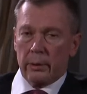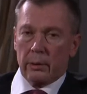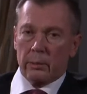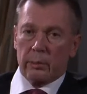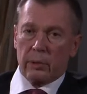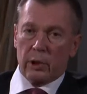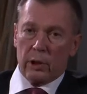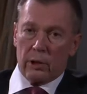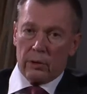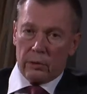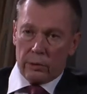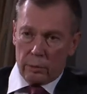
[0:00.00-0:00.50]

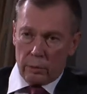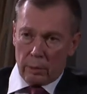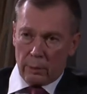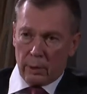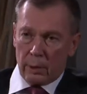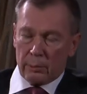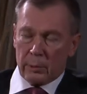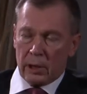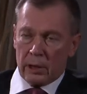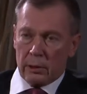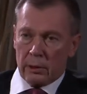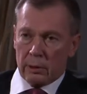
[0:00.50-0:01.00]

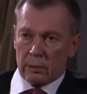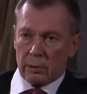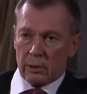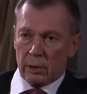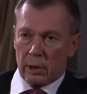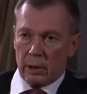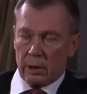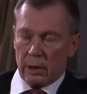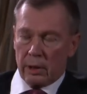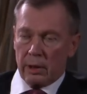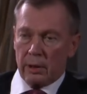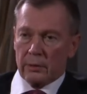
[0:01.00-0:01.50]
presumably
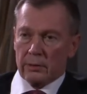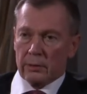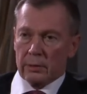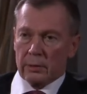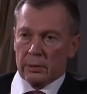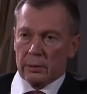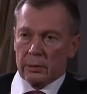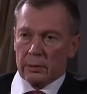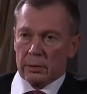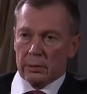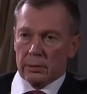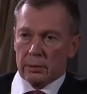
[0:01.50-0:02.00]

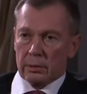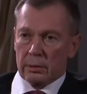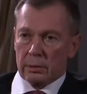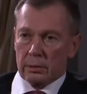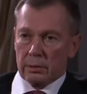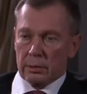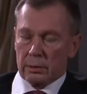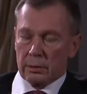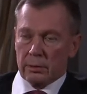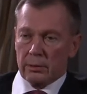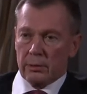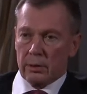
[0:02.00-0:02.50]
related
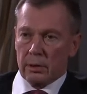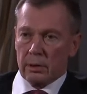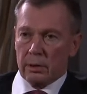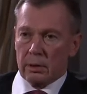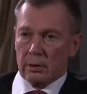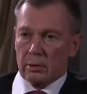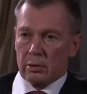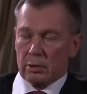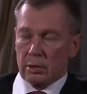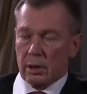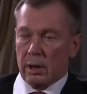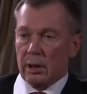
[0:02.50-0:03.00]
to the
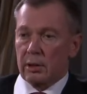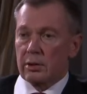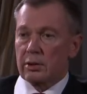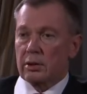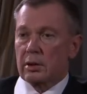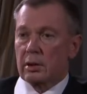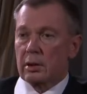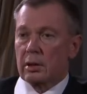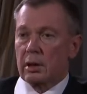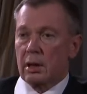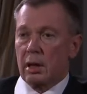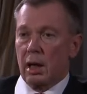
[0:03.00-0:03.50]

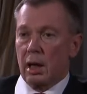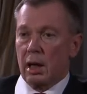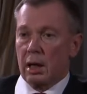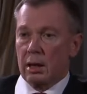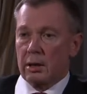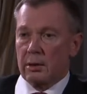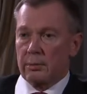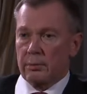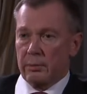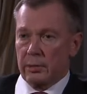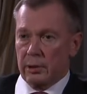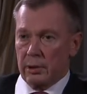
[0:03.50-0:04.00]
Russian
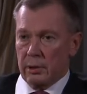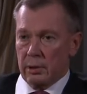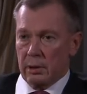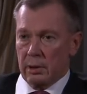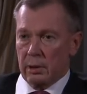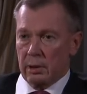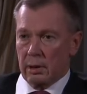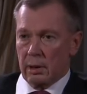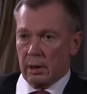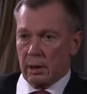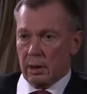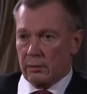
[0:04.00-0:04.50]

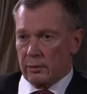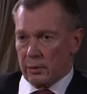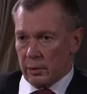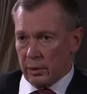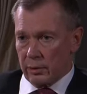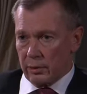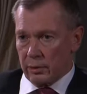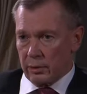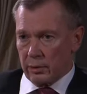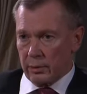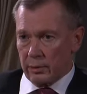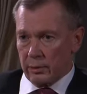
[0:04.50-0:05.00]
IP
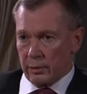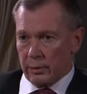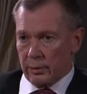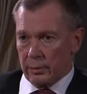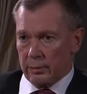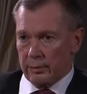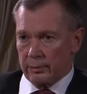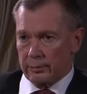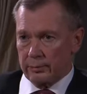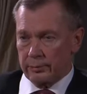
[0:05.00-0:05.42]
addresses.